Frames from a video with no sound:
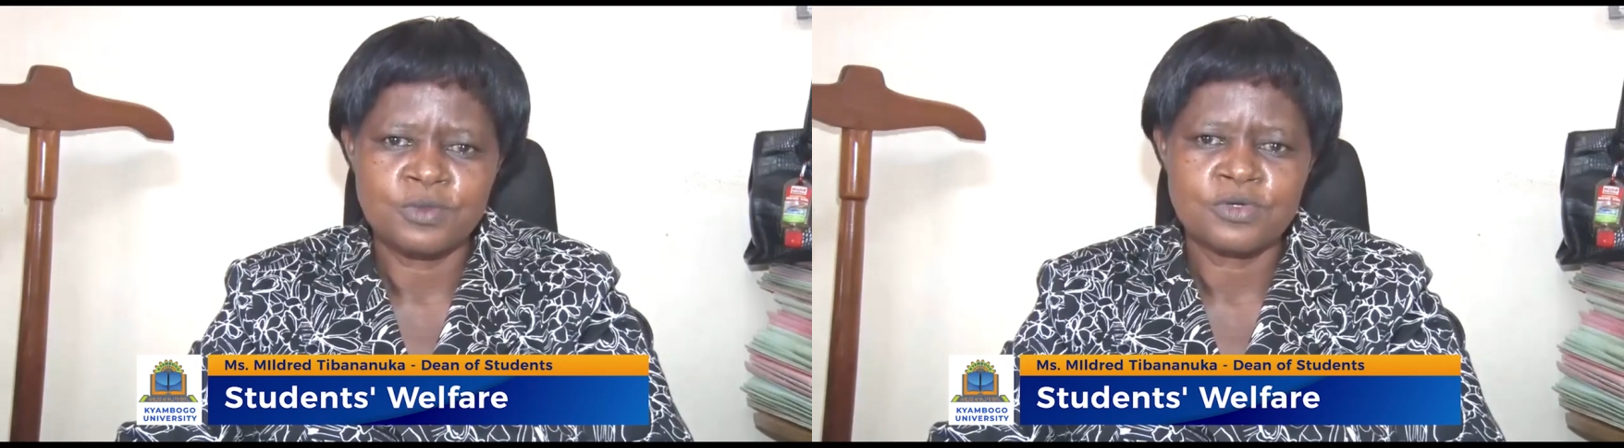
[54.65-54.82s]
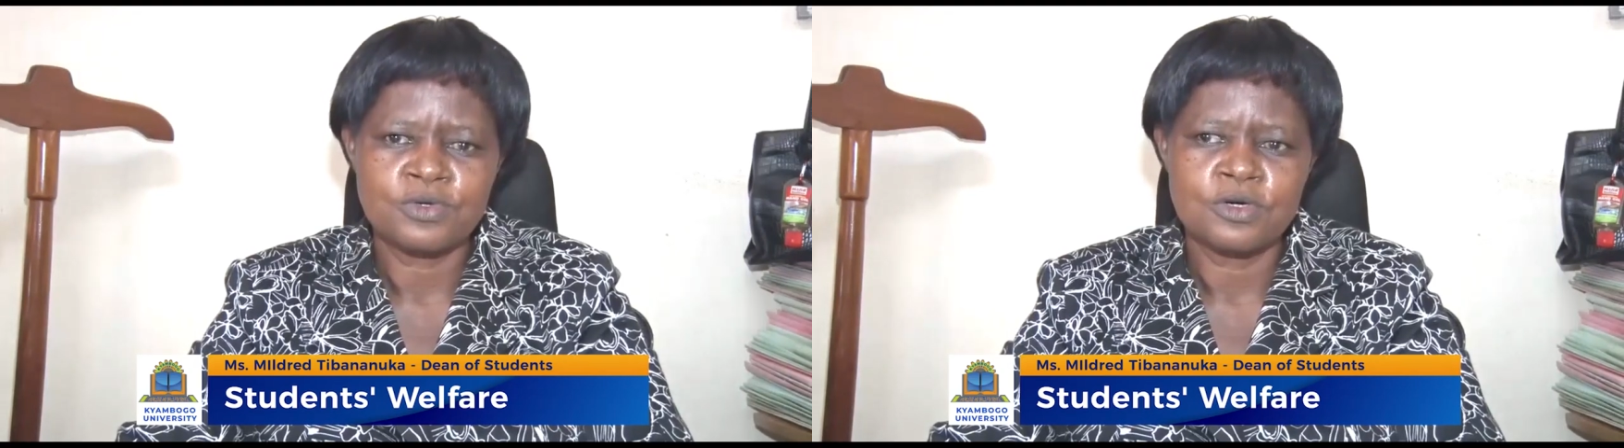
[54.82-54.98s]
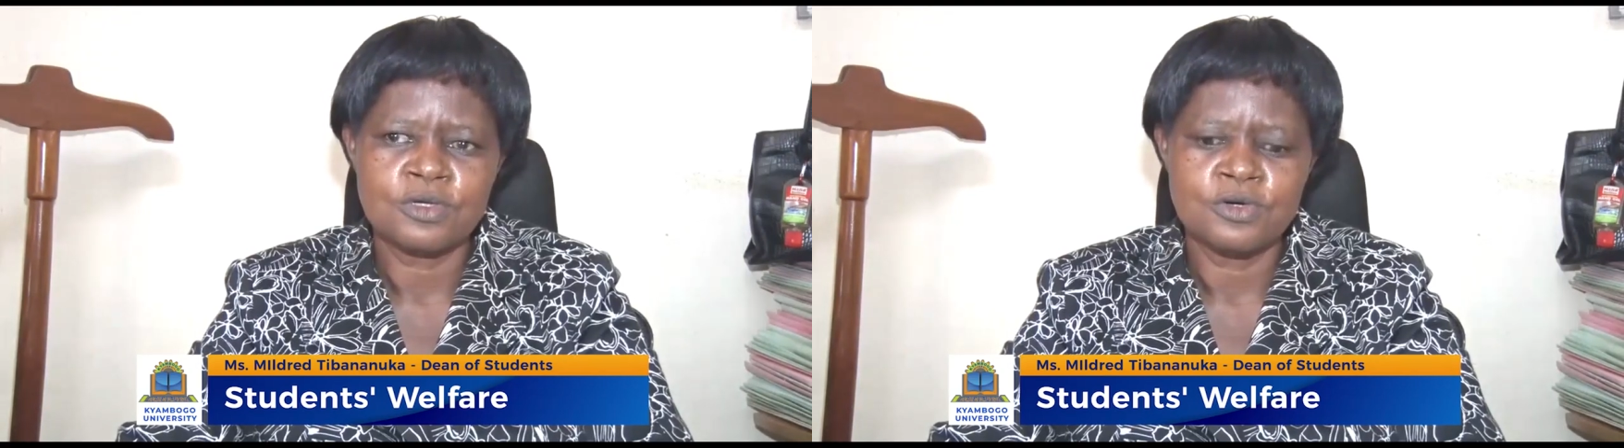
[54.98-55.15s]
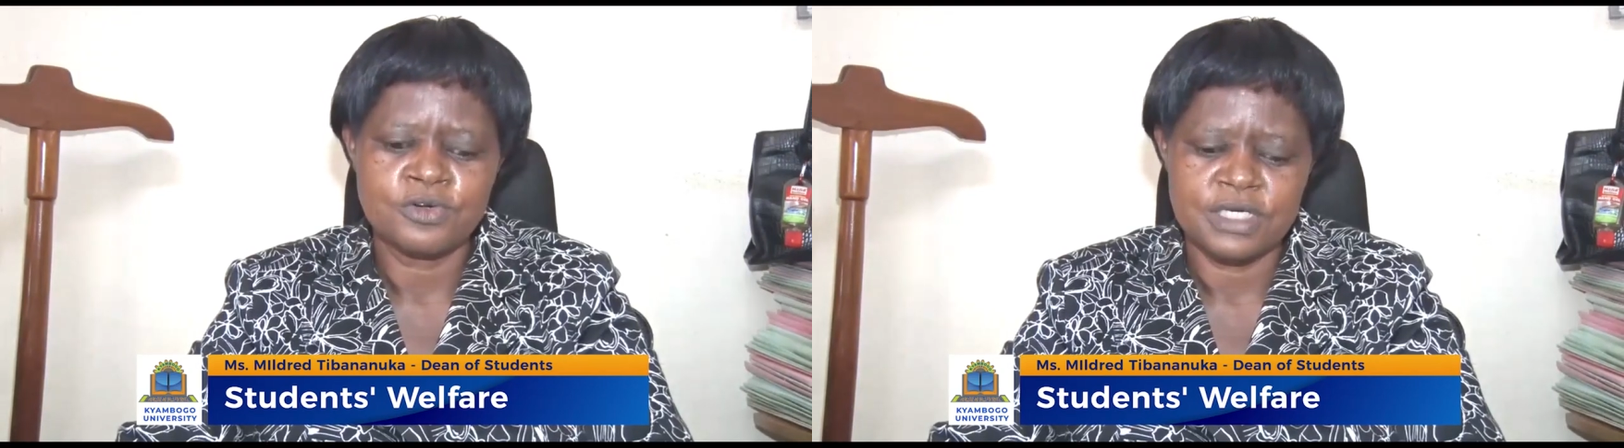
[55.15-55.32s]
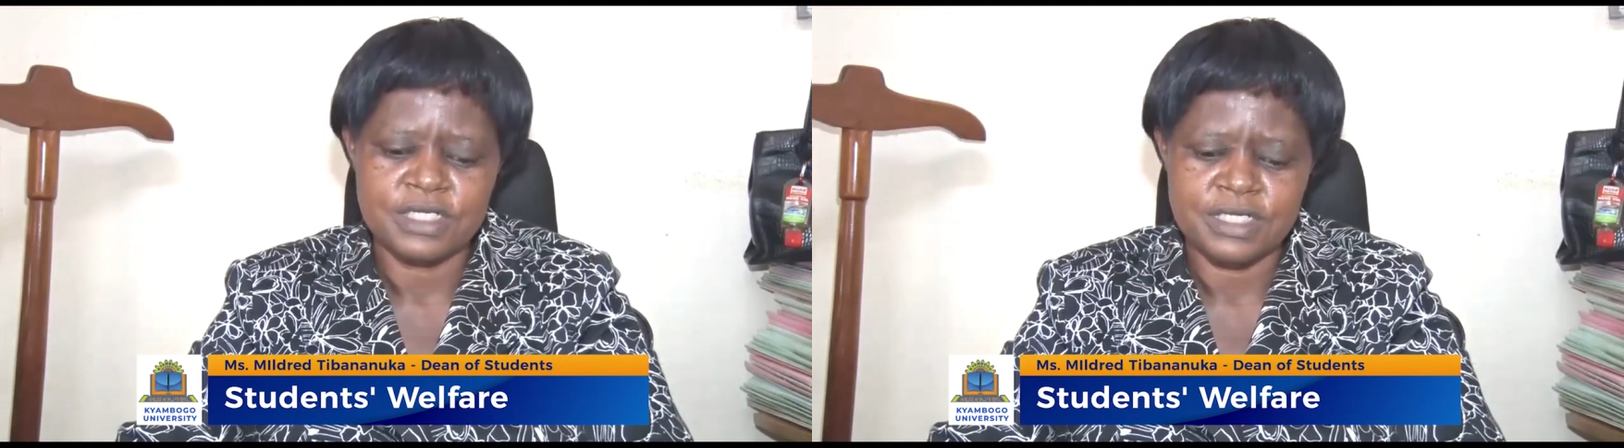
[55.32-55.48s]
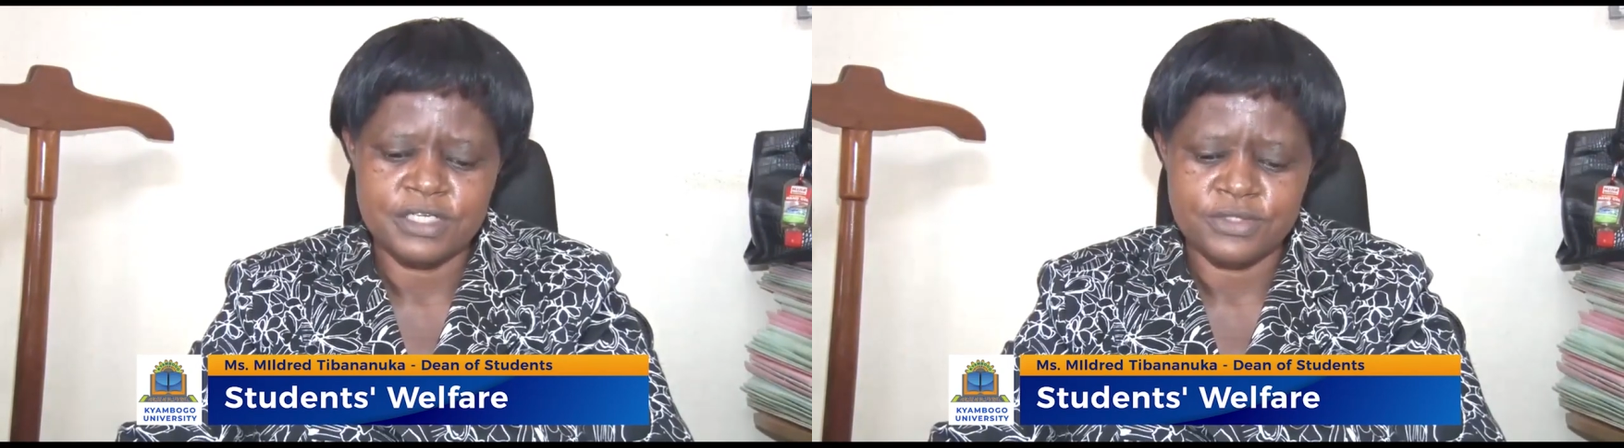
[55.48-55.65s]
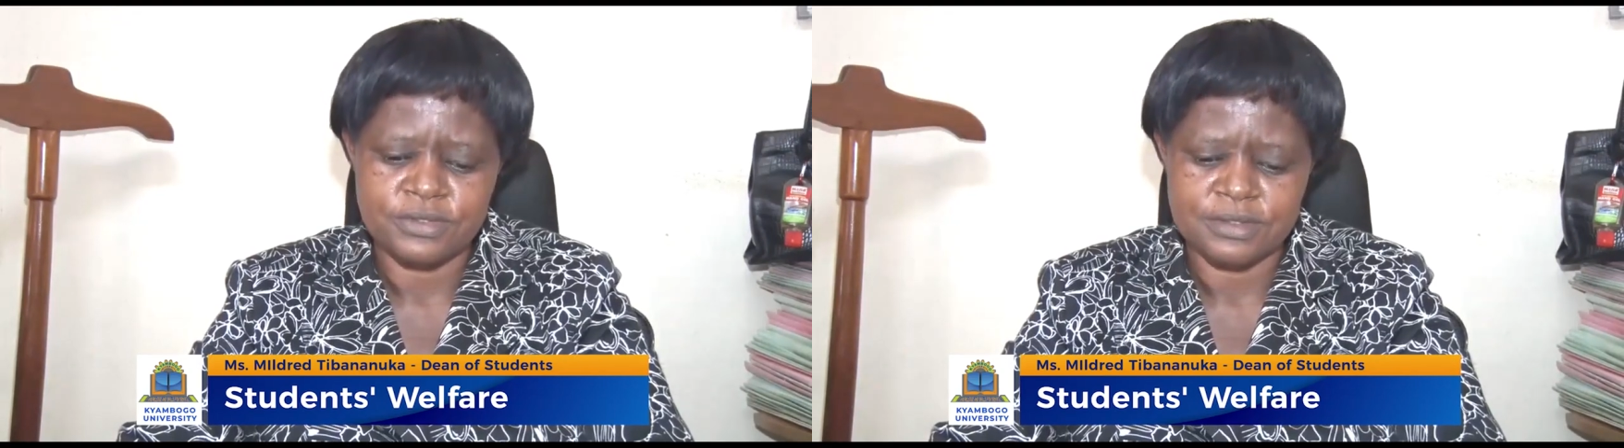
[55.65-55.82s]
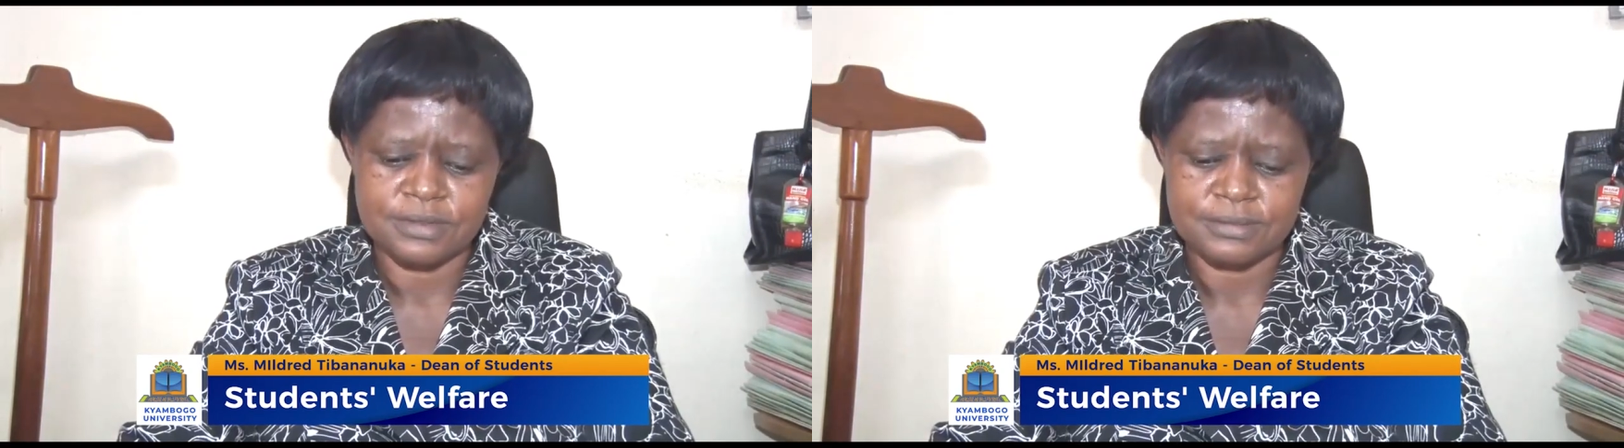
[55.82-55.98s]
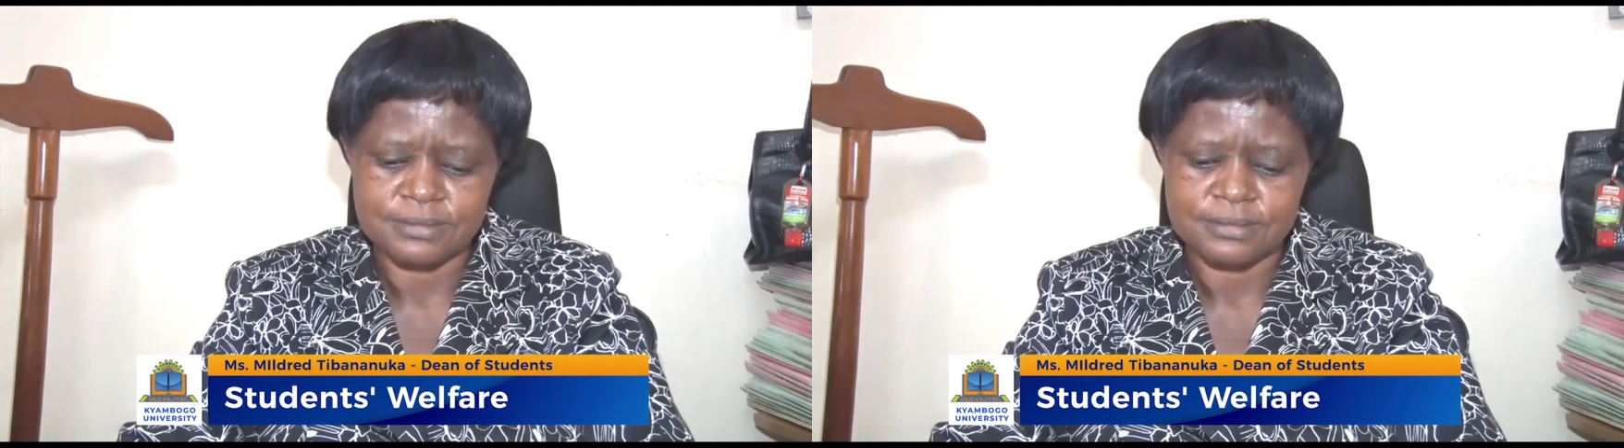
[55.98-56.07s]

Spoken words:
we call orientation,